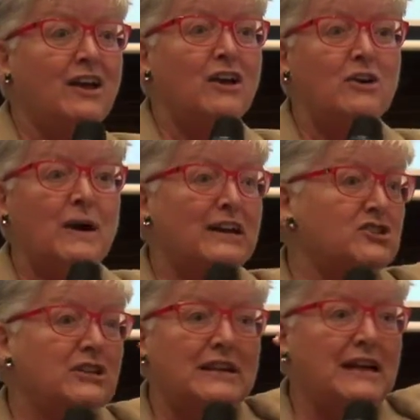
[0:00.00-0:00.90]
who
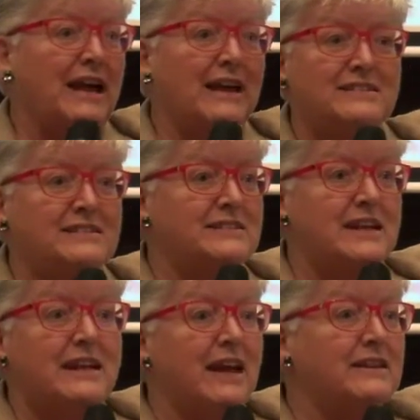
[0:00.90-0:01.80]
actually has
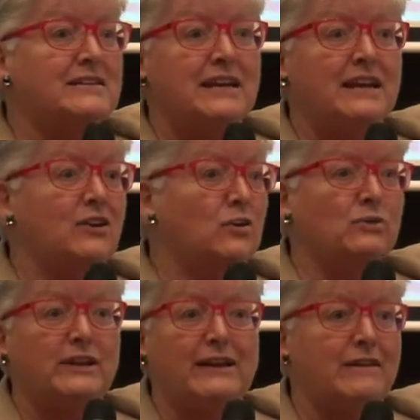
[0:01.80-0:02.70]
10 out of 10 all
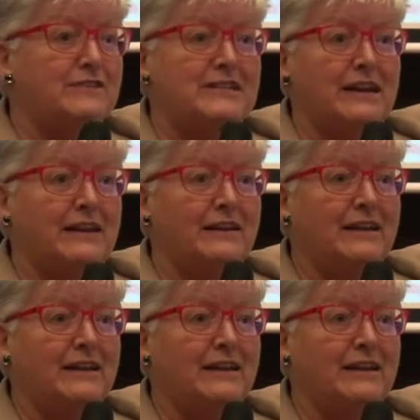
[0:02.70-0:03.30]
day, every day,